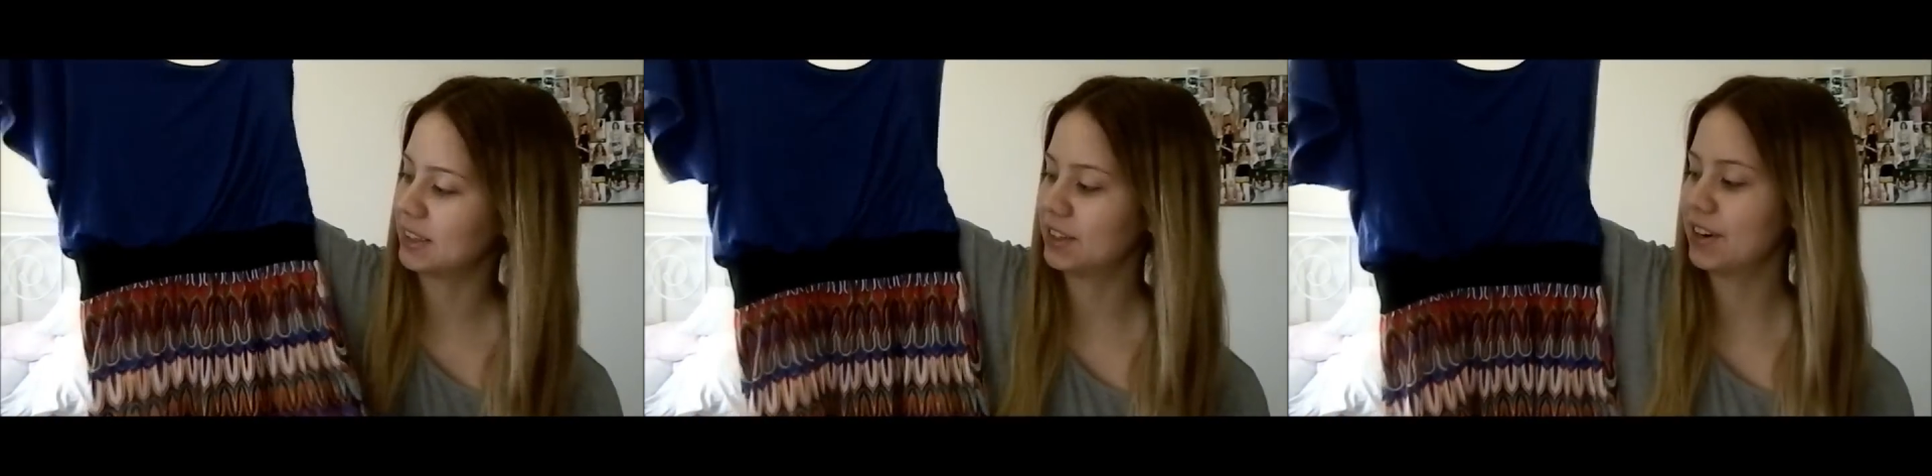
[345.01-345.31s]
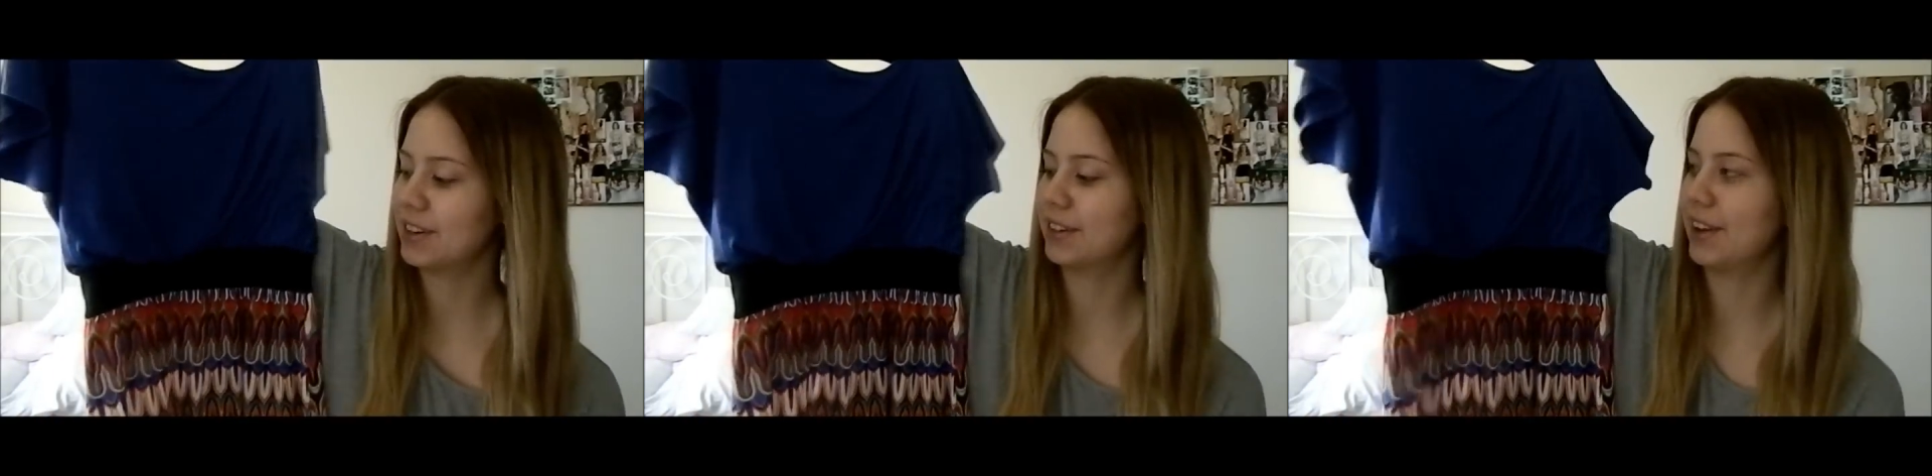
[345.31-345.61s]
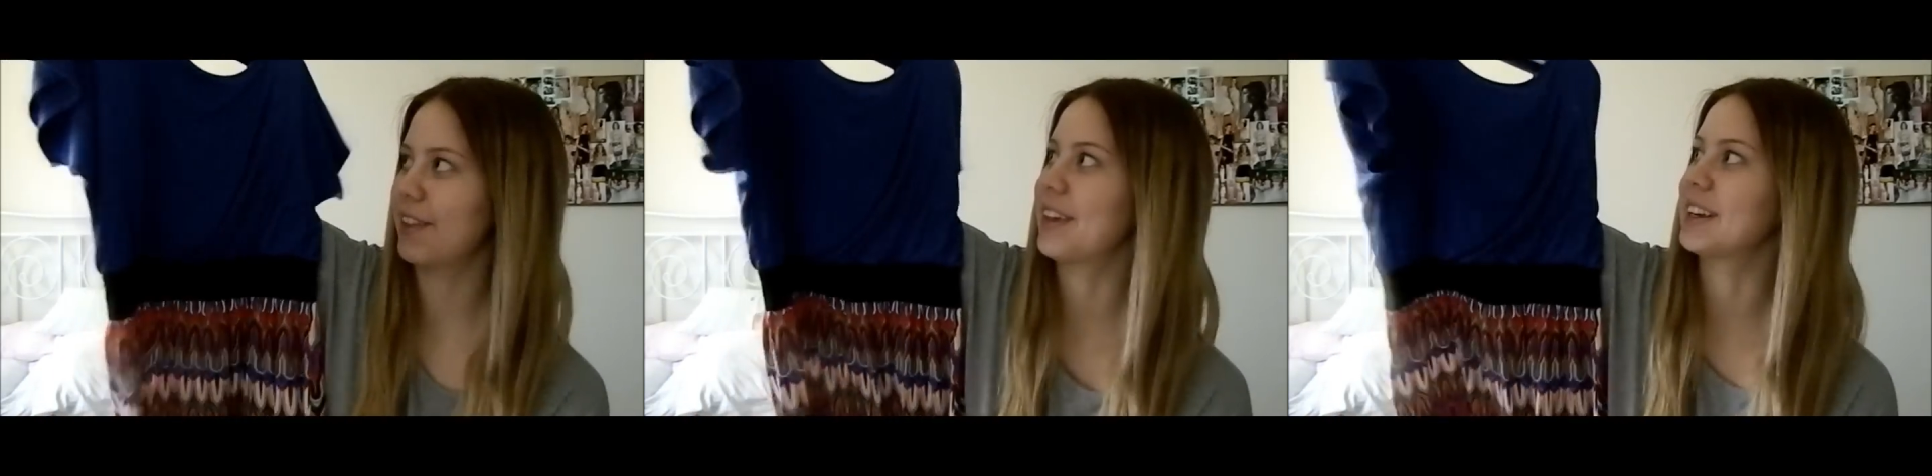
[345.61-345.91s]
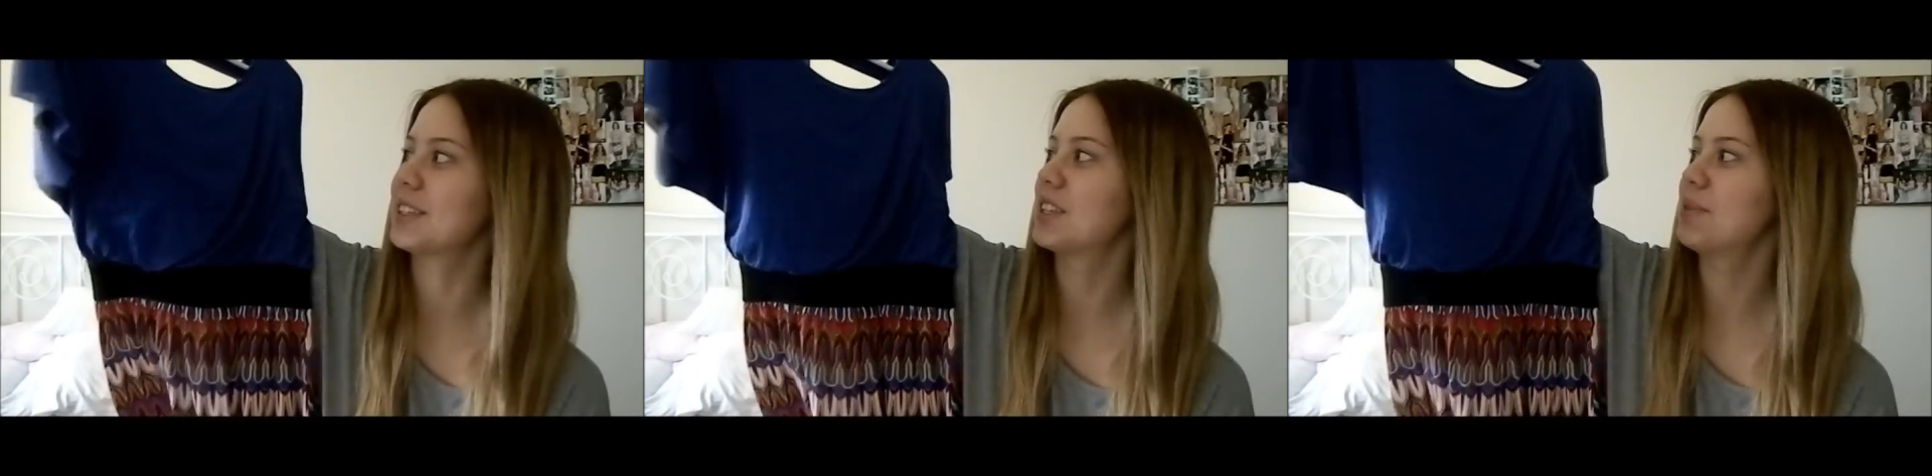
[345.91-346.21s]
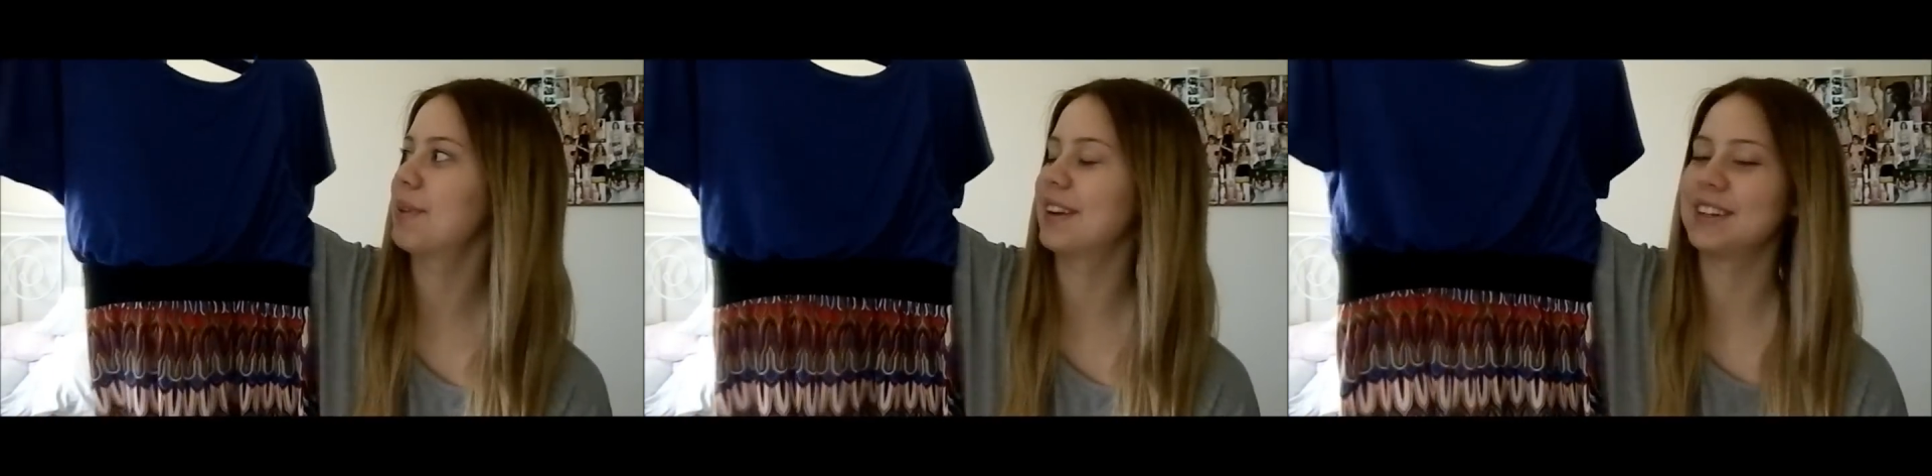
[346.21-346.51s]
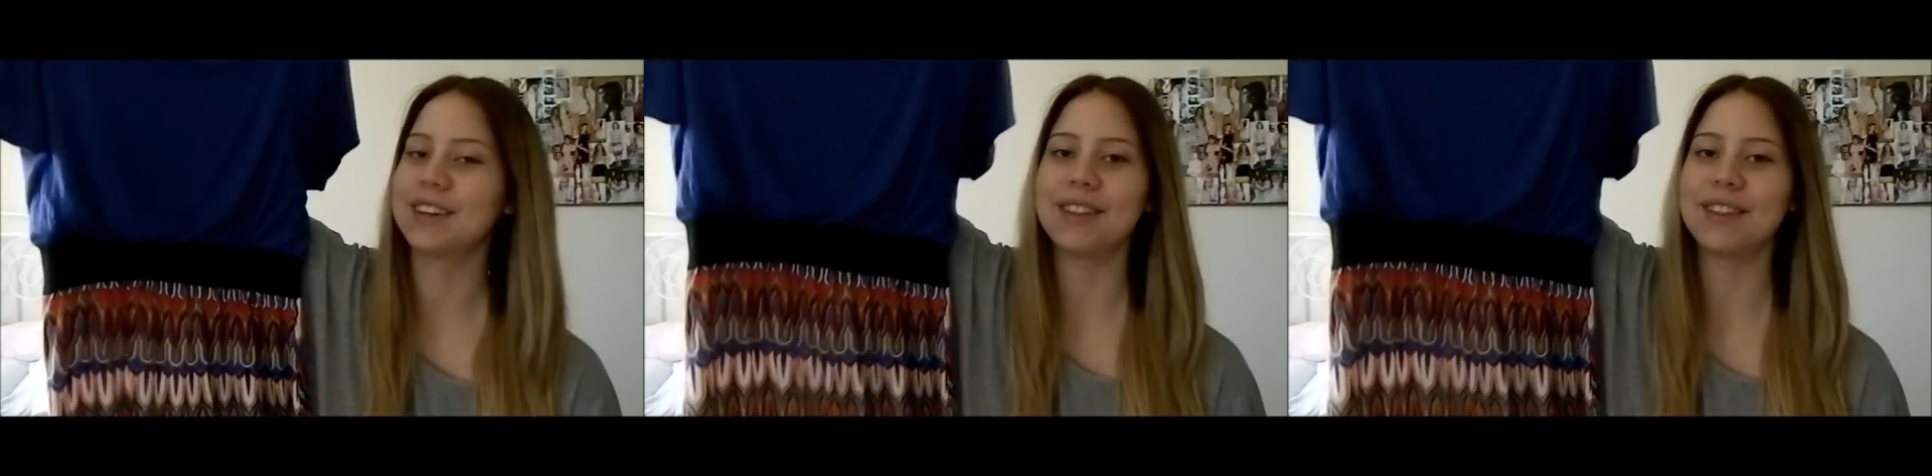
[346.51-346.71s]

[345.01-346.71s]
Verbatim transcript: I tried on a lot of things, but then I saw